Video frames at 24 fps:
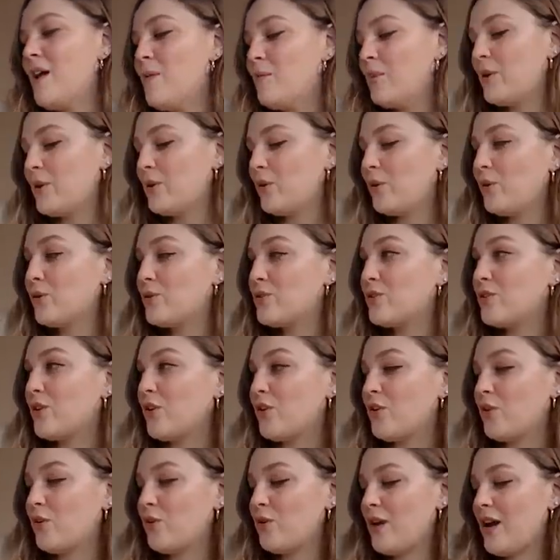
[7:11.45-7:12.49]
but it
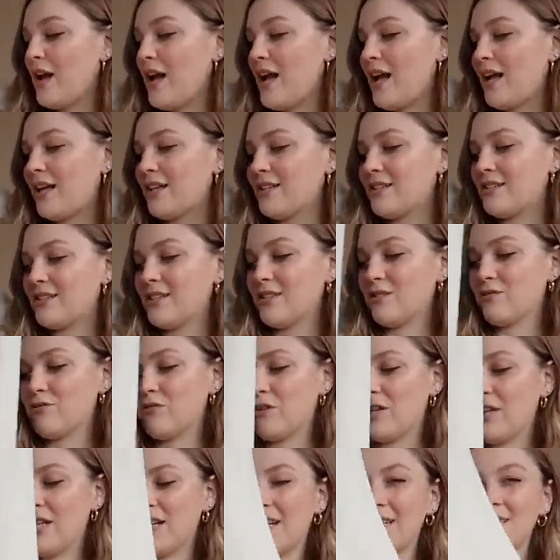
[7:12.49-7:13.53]
also has this
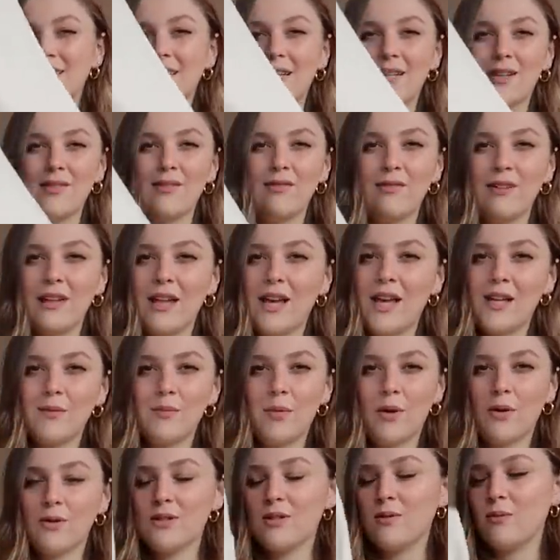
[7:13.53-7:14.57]
really nice like flared
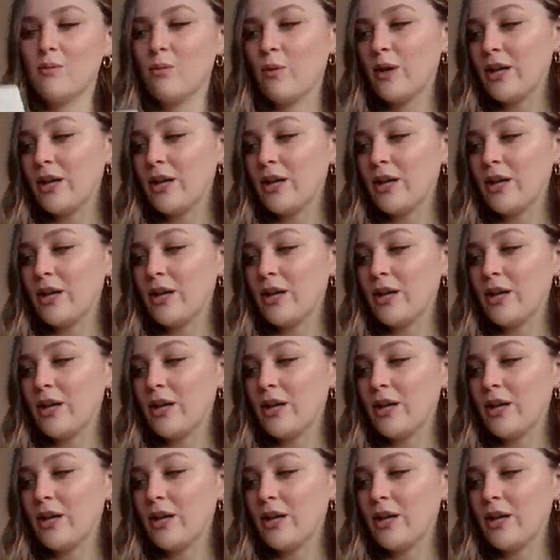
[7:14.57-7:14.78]
bottom,